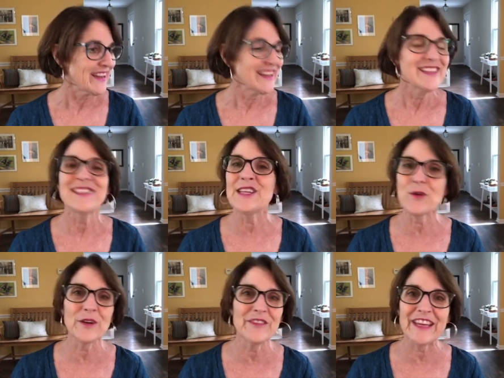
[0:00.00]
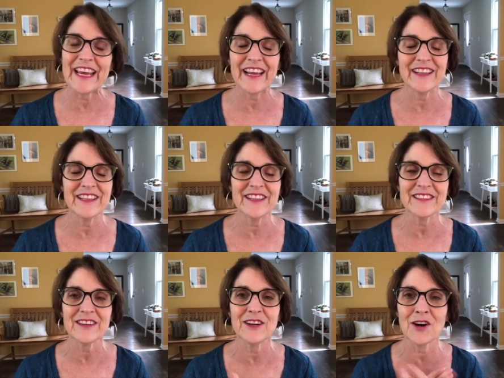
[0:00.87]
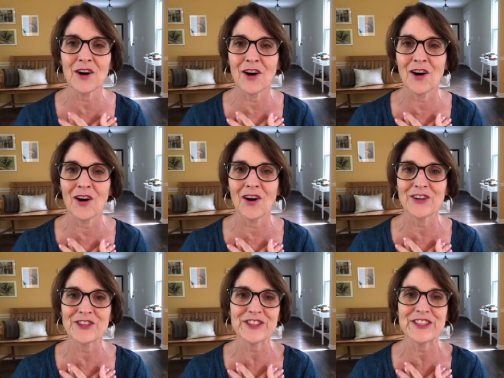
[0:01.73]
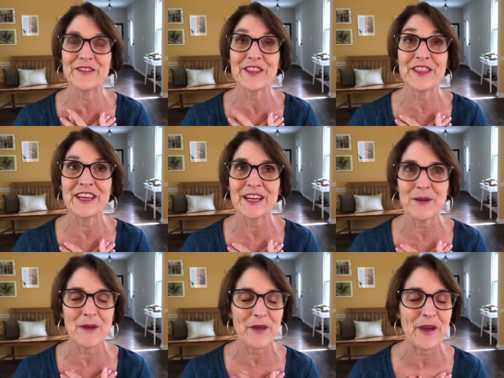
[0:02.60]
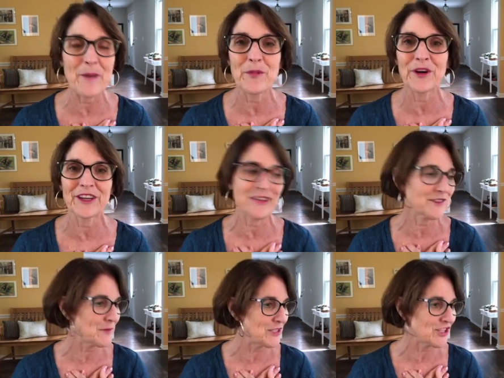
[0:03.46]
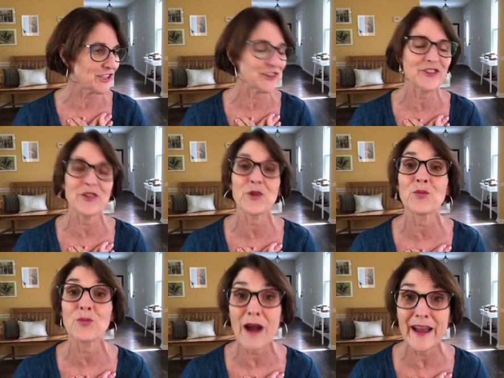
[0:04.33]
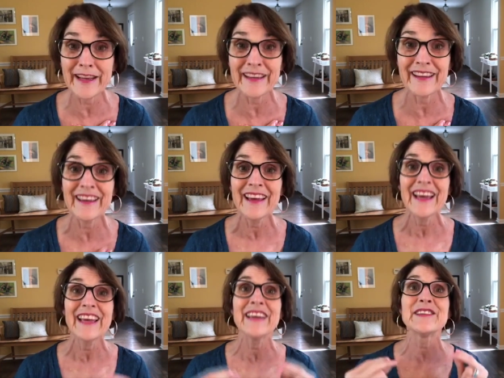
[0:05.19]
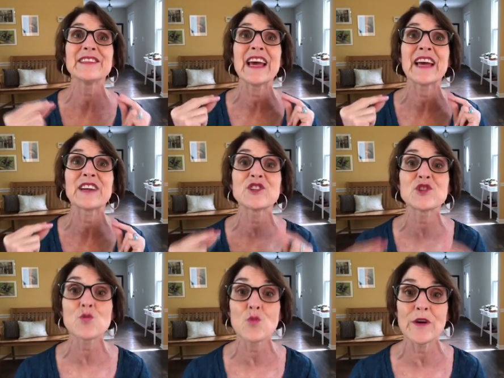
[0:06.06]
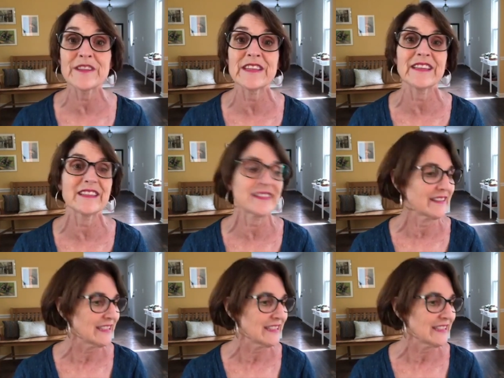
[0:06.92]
Secret of the Andes, oh, just even thinking about that book gives me chills. The writing is exquisite.